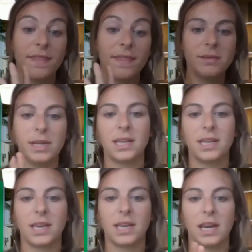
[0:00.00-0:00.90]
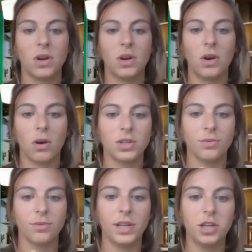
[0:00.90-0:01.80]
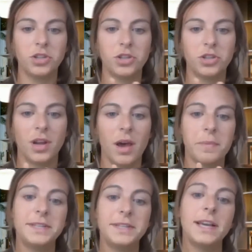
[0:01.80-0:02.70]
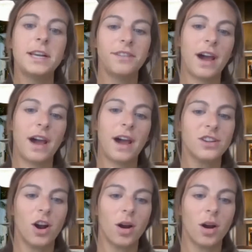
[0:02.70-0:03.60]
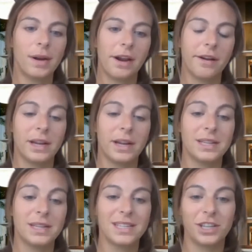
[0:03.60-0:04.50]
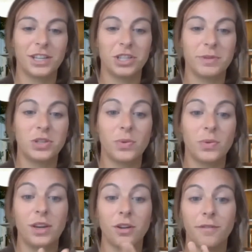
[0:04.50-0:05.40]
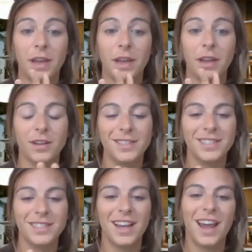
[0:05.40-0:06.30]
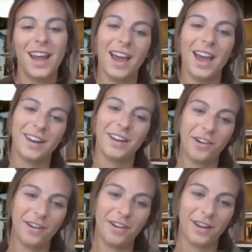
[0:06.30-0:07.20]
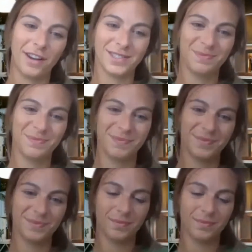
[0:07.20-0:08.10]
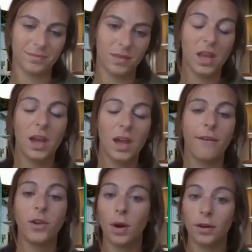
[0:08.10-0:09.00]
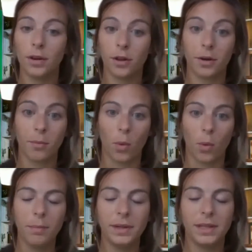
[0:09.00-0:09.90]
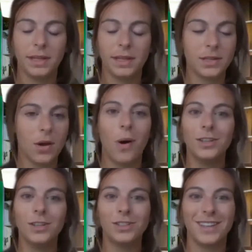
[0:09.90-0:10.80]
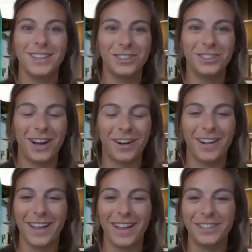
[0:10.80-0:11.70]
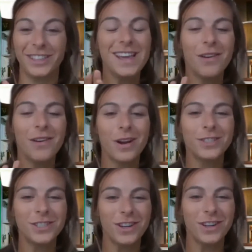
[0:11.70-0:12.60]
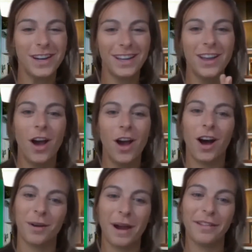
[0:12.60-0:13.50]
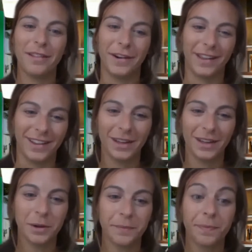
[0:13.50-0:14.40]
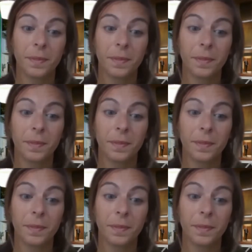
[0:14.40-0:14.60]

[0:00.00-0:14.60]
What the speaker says: This means getting those hard to reach, potentially virus harboring areas such as between your fingers and under your nails. If you want to learn more, please go watch Schneider Electric's hand washing training on my learning link.